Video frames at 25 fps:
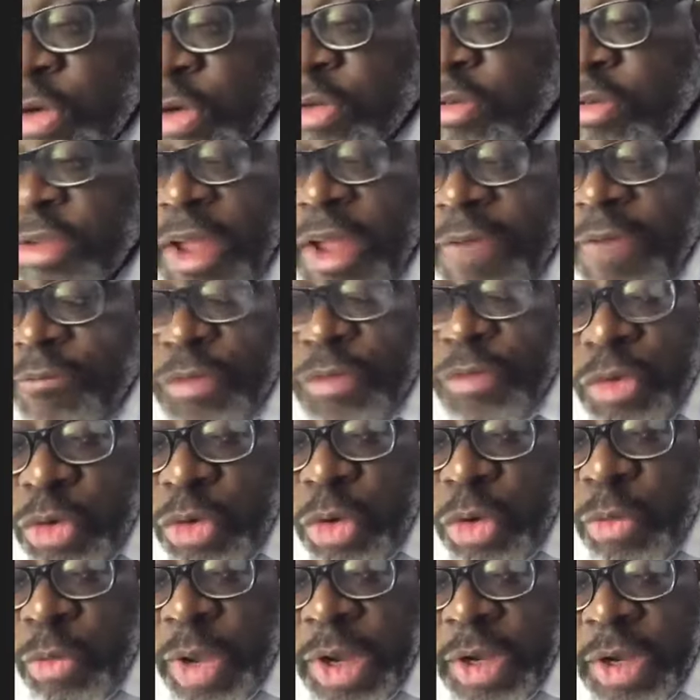you and your staff
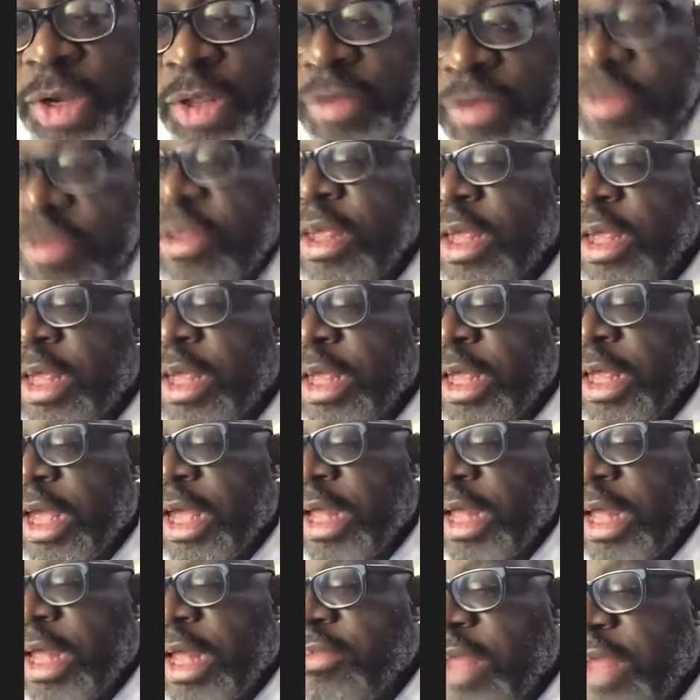don't know where it is.
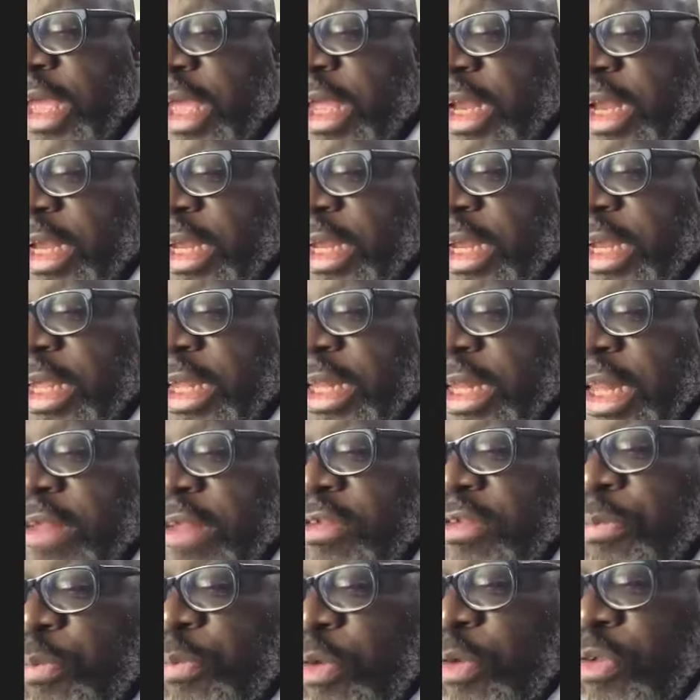And secondly,
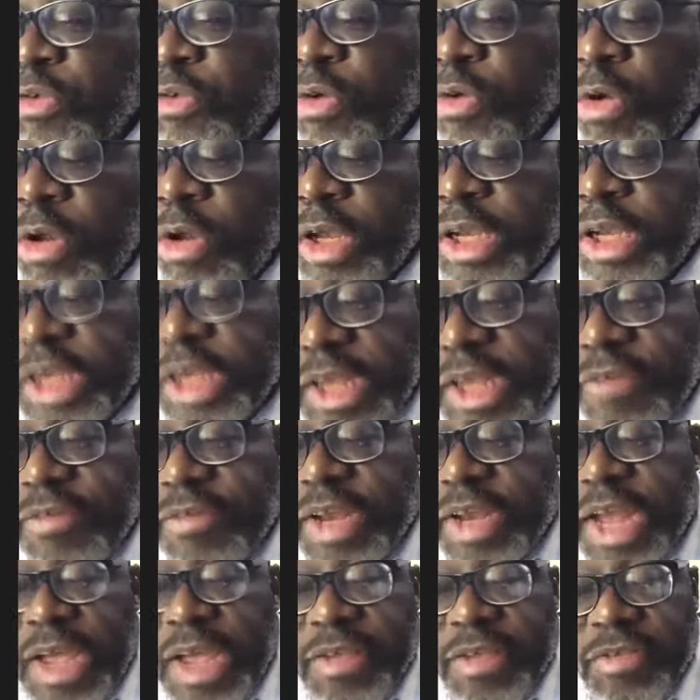there's a protocol in
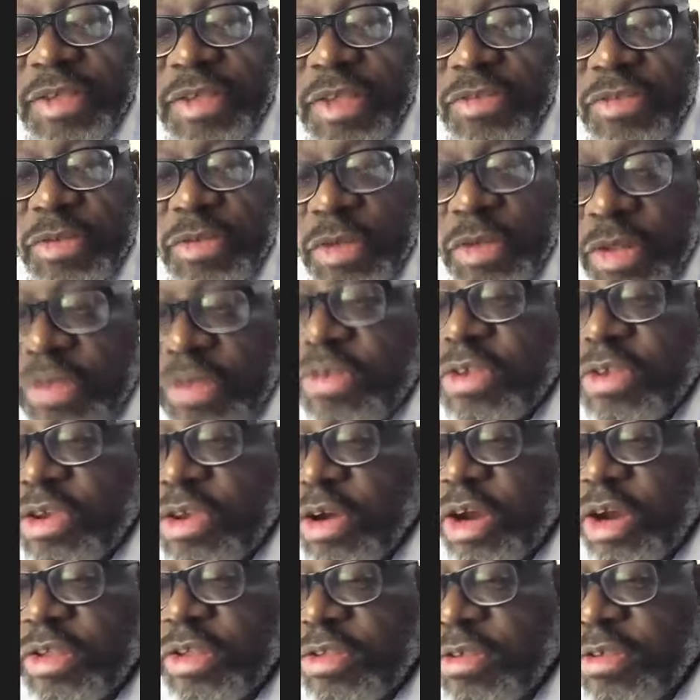giving access. So the
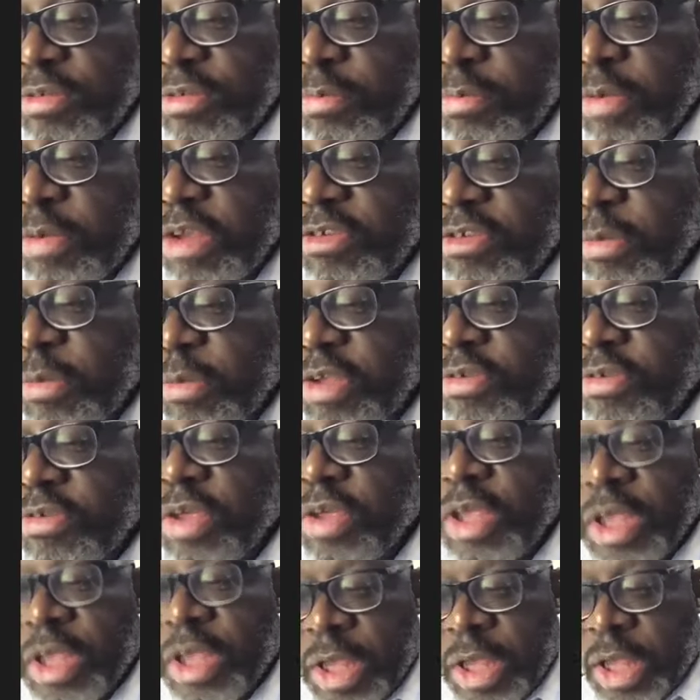security is much,
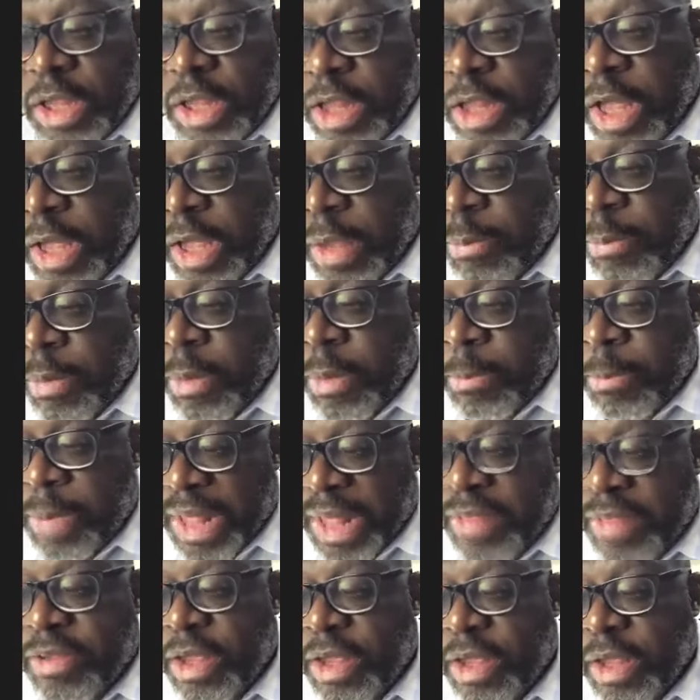much
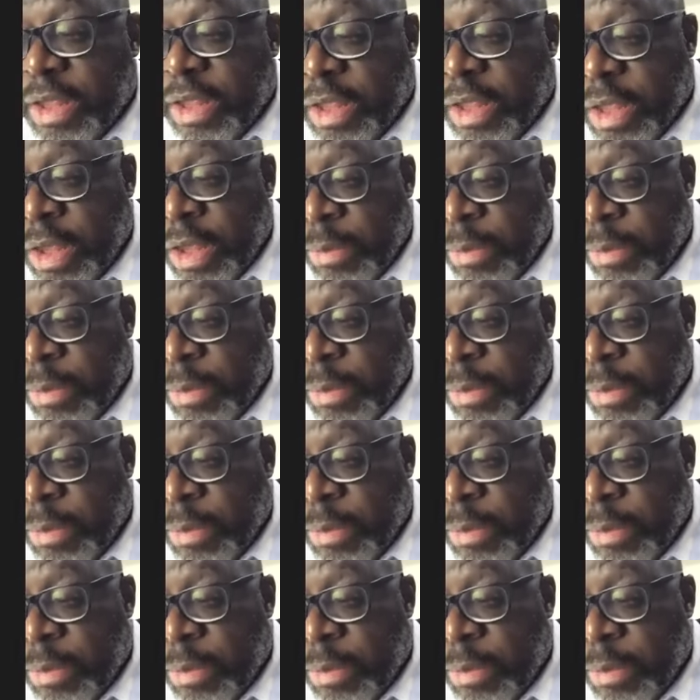better